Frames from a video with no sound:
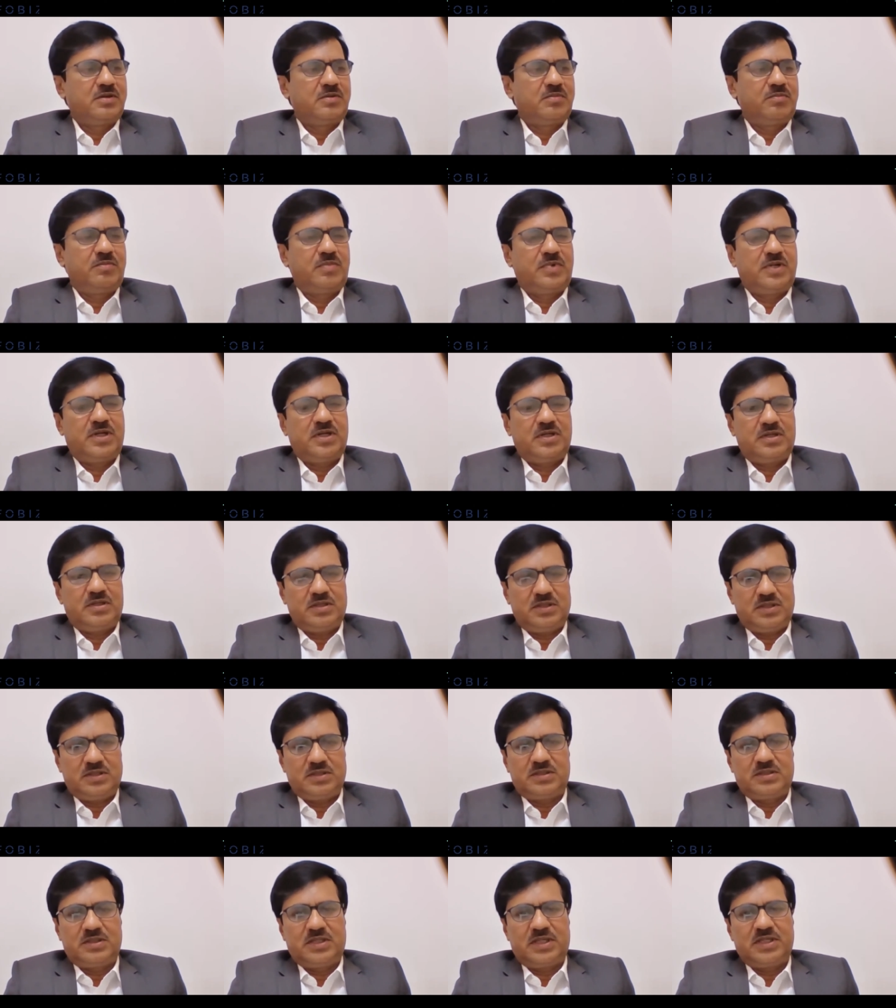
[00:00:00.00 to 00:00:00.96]
But
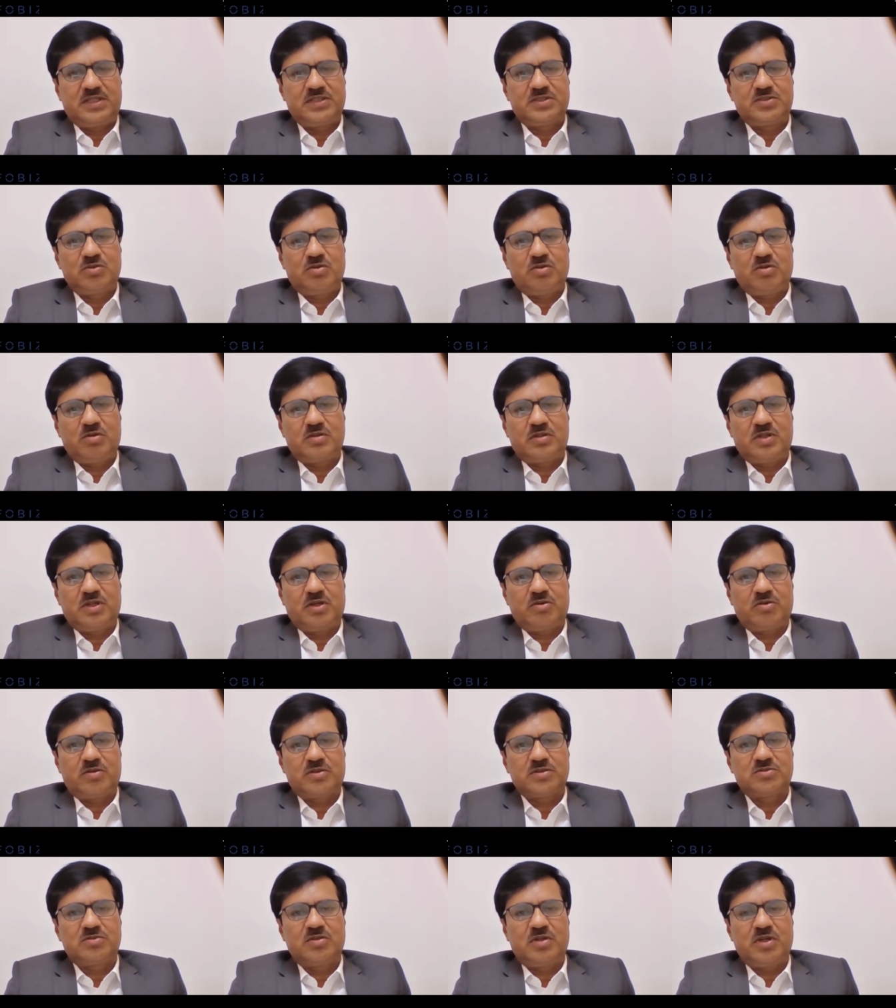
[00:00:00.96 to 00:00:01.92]
there was no
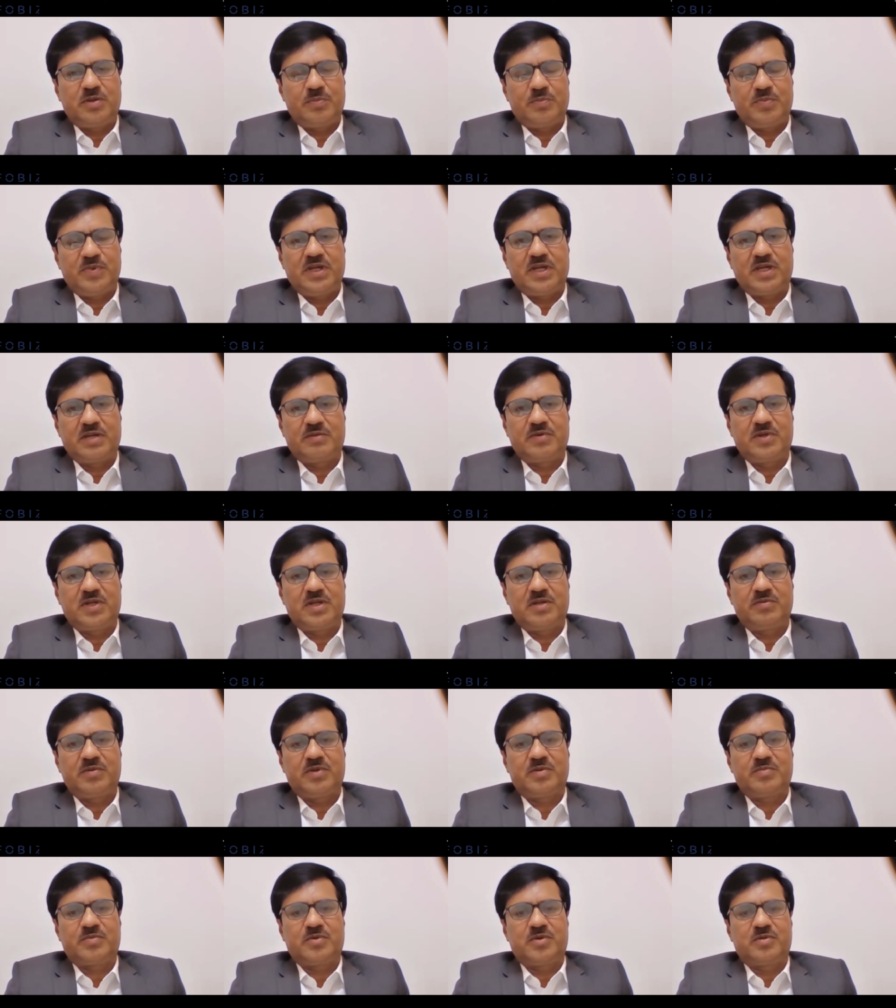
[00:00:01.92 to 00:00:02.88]
API
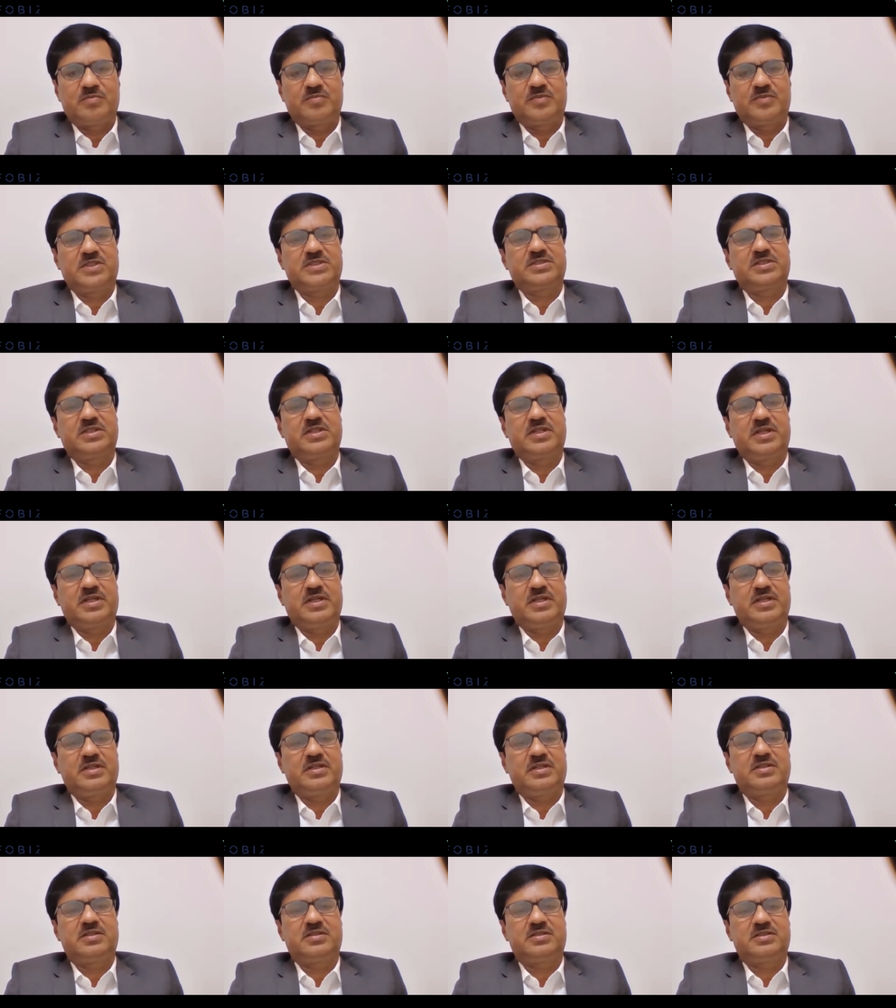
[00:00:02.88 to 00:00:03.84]
available from national
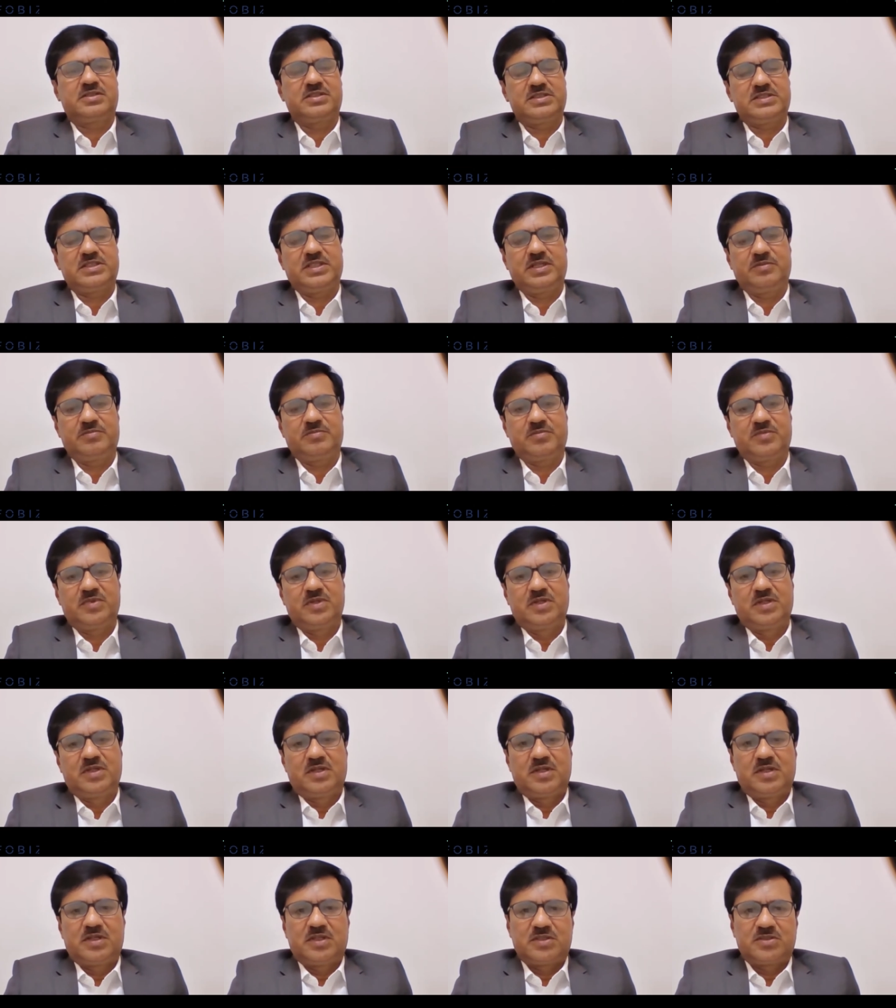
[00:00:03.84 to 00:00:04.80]
ID system.
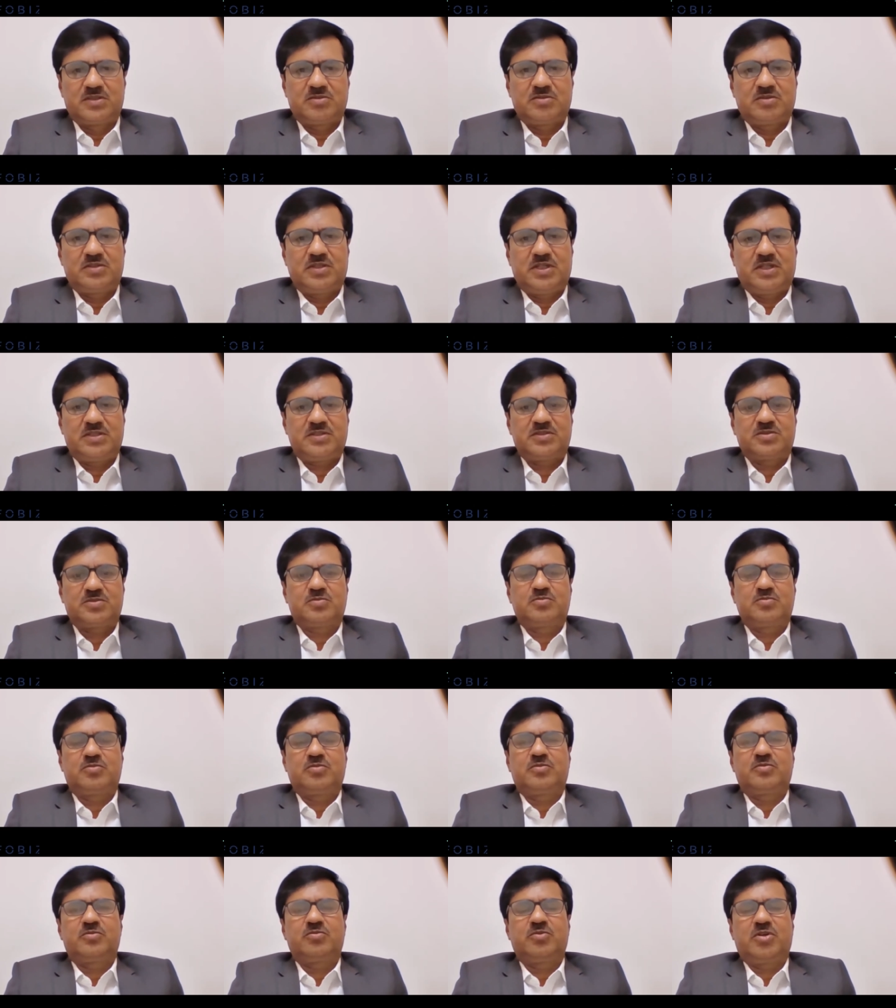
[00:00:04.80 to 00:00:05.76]
So
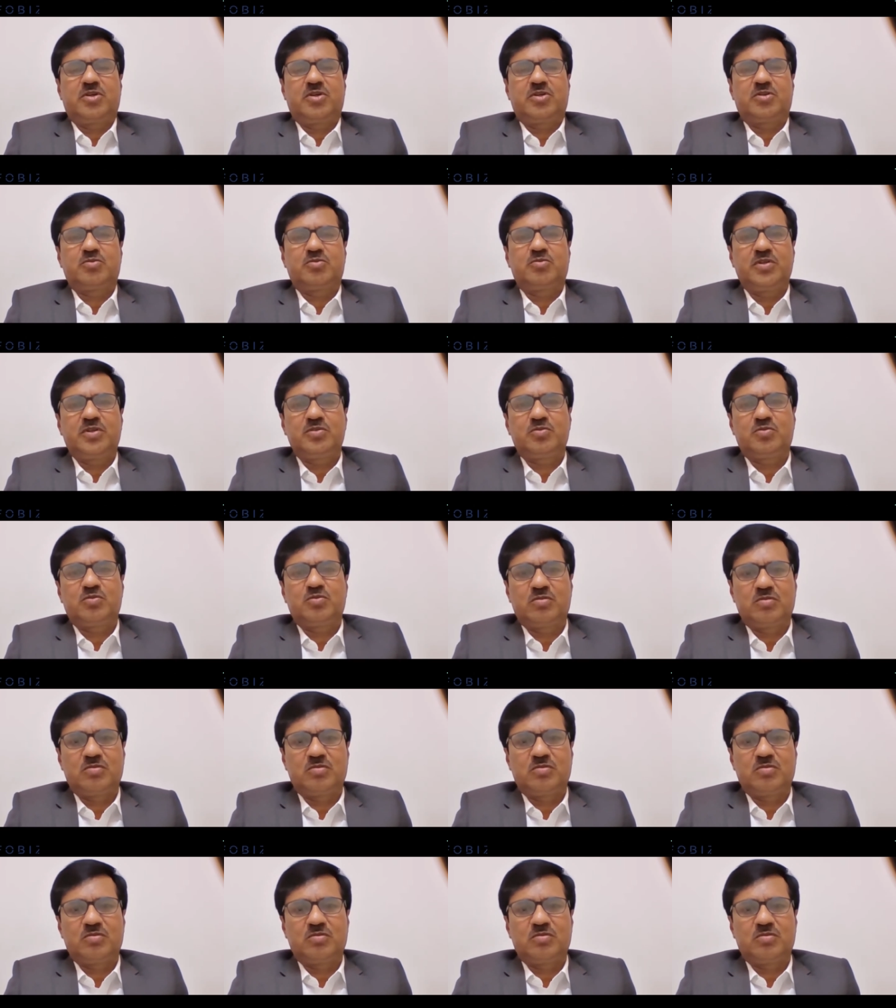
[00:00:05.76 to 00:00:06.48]
we are doing a